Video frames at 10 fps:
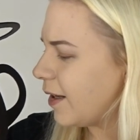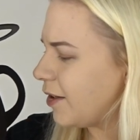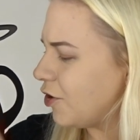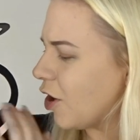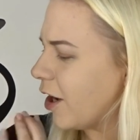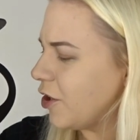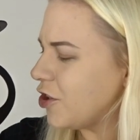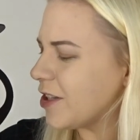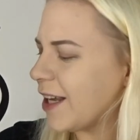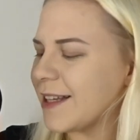you kind of
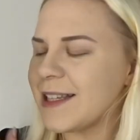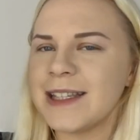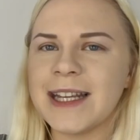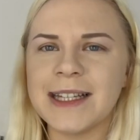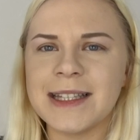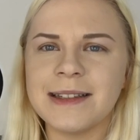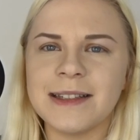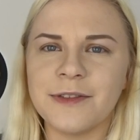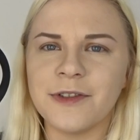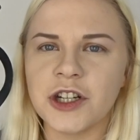just get 6
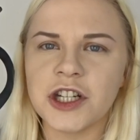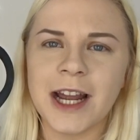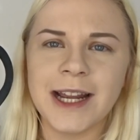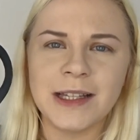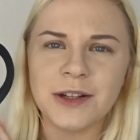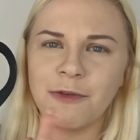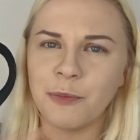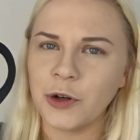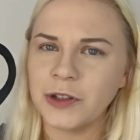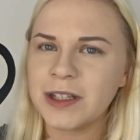different shades of
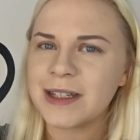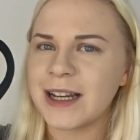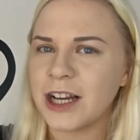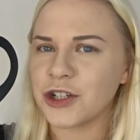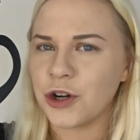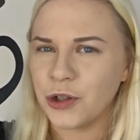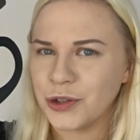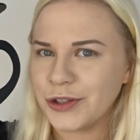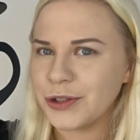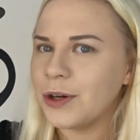bronzer slash
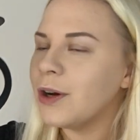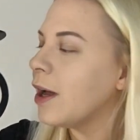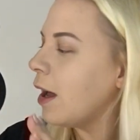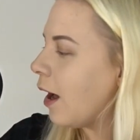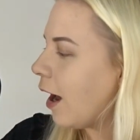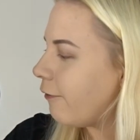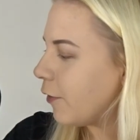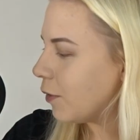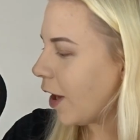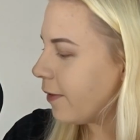contour. I
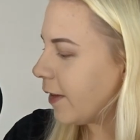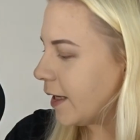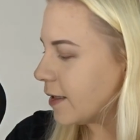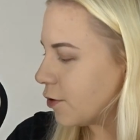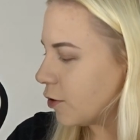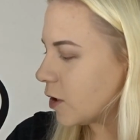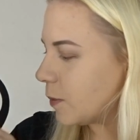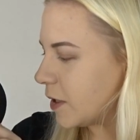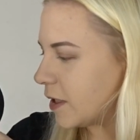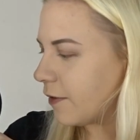feel like these are not
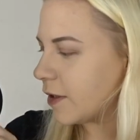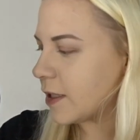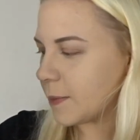specifically